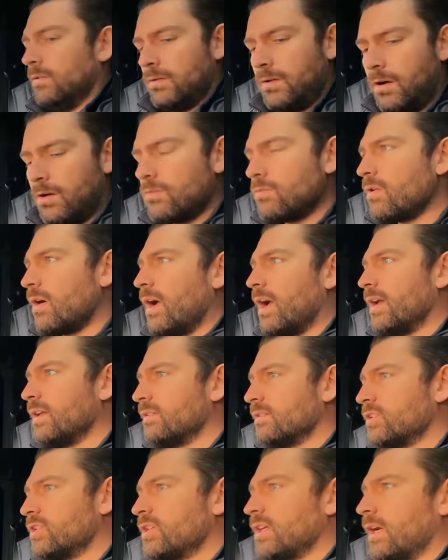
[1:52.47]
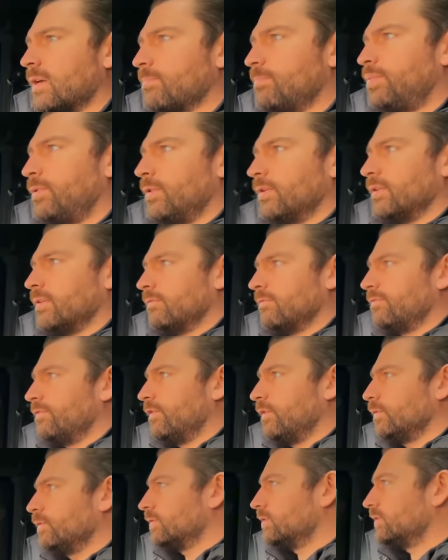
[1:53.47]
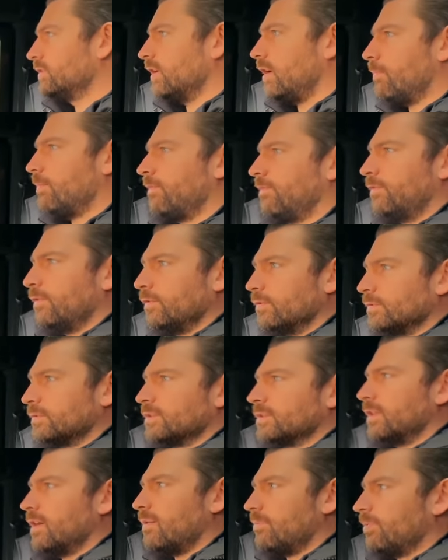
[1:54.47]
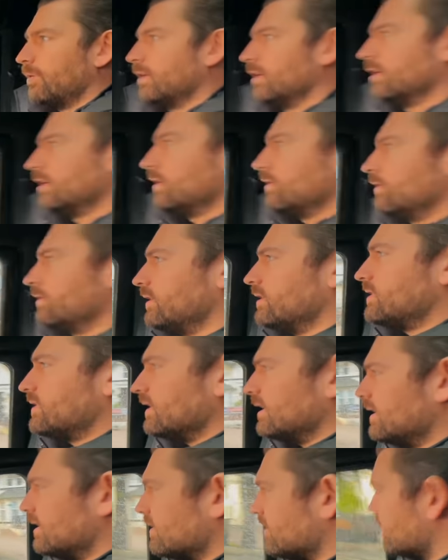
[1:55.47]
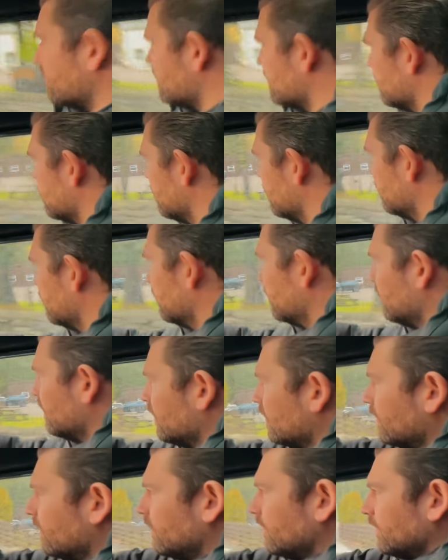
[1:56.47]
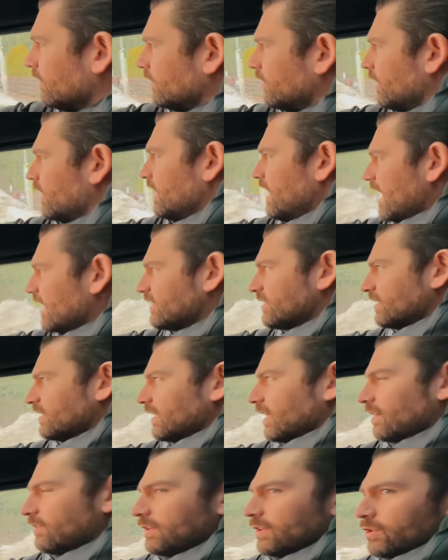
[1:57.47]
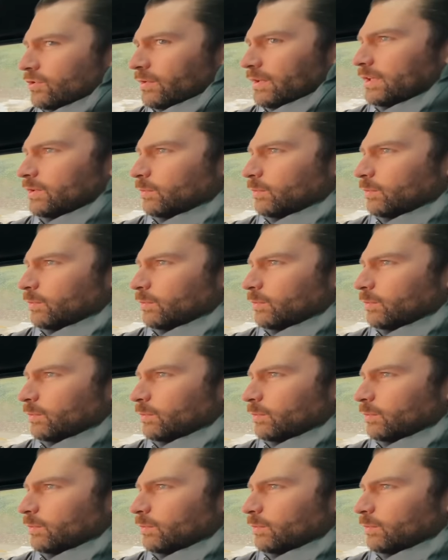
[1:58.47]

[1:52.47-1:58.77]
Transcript: Alright, checkpoint, fuel stop, food stop. This is the legendary Green